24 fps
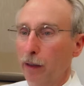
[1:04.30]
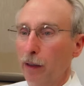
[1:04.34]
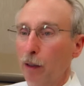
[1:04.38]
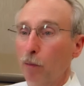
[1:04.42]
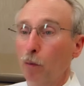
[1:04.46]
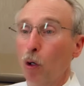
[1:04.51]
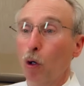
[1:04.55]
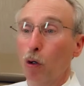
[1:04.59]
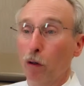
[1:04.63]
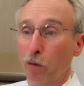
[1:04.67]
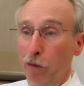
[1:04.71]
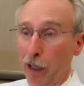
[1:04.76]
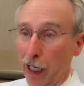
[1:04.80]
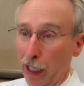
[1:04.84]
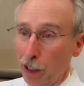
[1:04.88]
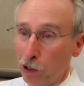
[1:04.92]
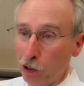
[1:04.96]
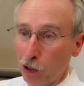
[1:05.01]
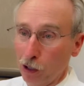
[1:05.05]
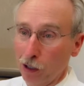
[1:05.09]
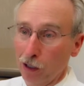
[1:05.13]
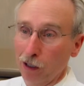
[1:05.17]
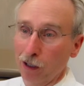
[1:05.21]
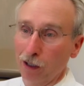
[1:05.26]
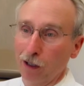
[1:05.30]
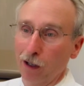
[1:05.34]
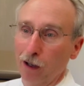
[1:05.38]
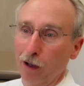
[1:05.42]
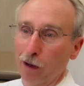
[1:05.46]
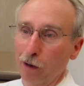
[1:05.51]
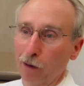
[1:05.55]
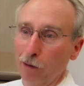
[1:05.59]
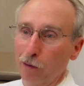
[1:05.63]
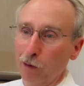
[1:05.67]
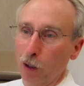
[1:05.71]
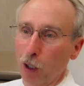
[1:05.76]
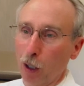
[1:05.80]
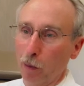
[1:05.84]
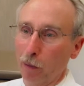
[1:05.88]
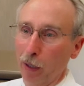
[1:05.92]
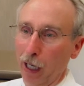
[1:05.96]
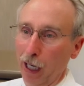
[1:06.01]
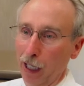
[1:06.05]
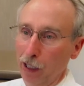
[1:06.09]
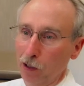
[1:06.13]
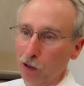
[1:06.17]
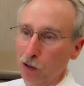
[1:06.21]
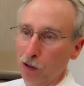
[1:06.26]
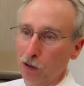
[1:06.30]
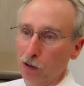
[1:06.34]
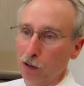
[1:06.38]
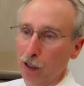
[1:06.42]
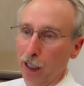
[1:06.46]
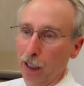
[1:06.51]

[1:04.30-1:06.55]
the motivation of our patients